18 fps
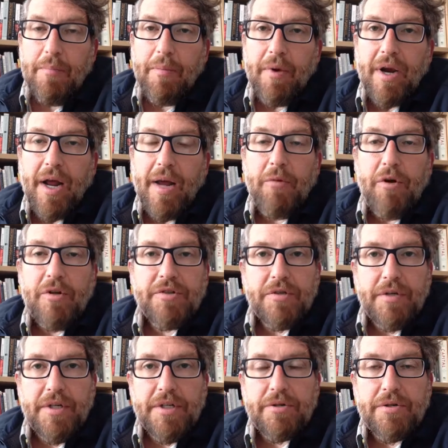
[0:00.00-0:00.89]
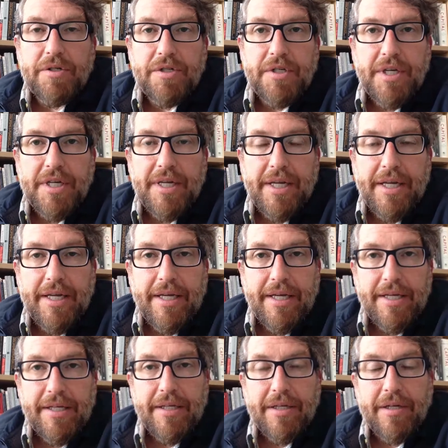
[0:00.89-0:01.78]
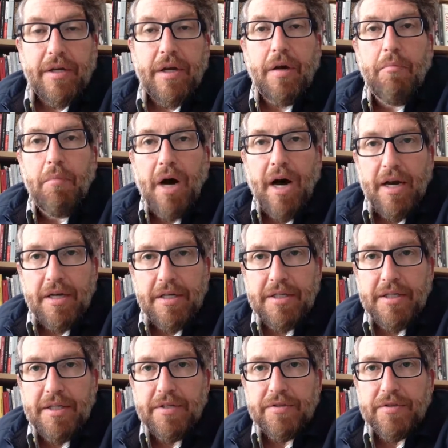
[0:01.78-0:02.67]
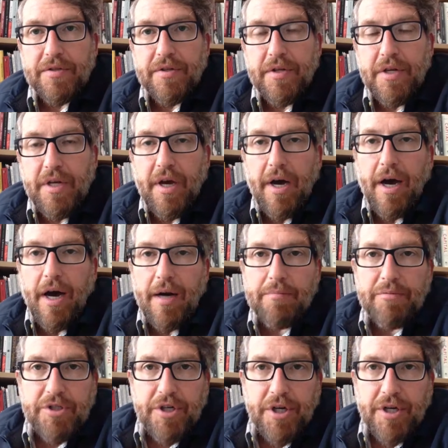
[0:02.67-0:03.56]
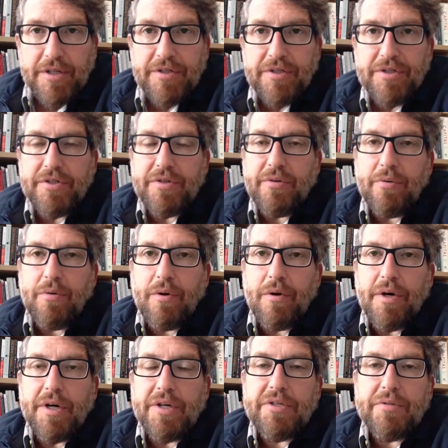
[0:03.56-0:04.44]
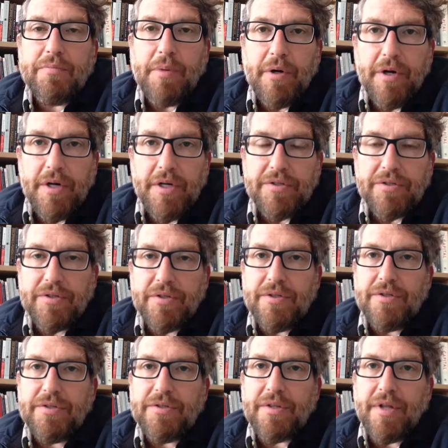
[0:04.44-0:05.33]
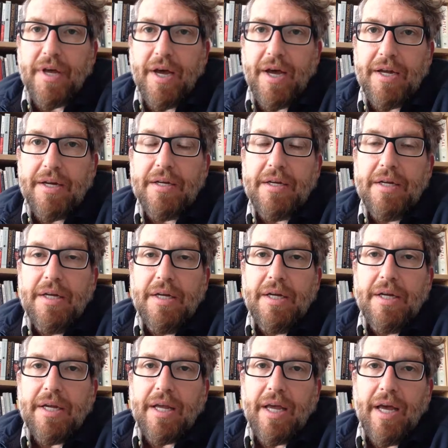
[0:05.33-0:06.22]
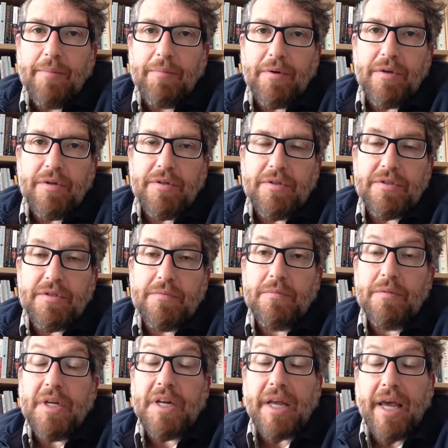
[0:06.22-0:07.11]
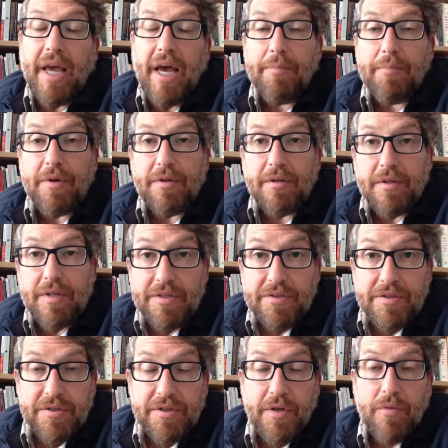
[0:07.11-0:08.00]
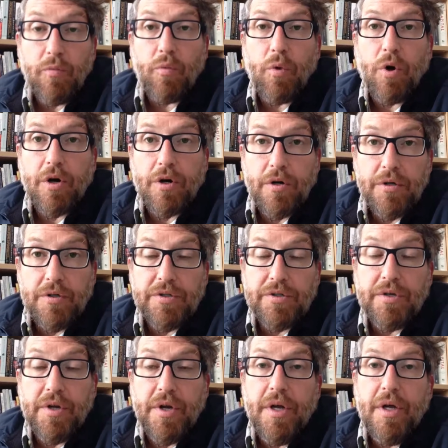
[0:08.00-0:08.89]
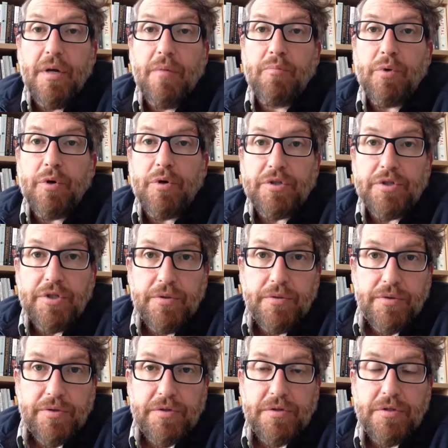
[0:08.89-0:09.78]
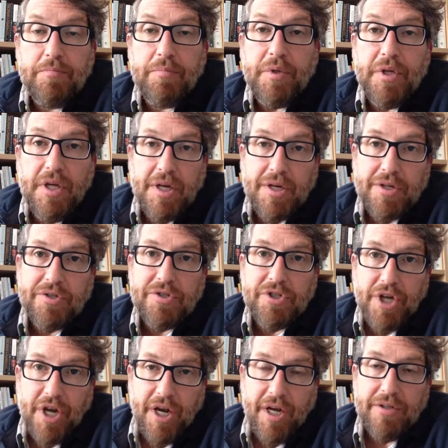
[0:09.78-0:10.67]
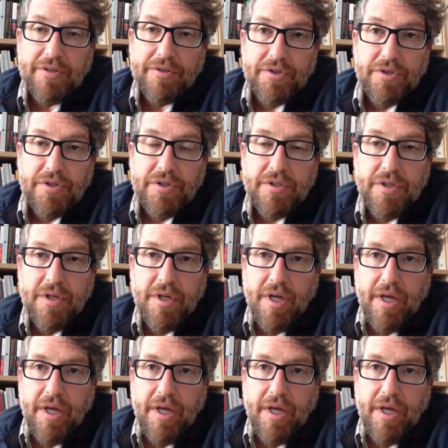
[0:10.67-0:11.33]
But I'm also interested in commodities, the objects or experiences that capitalism and capitalists and workers produce to be exchanged,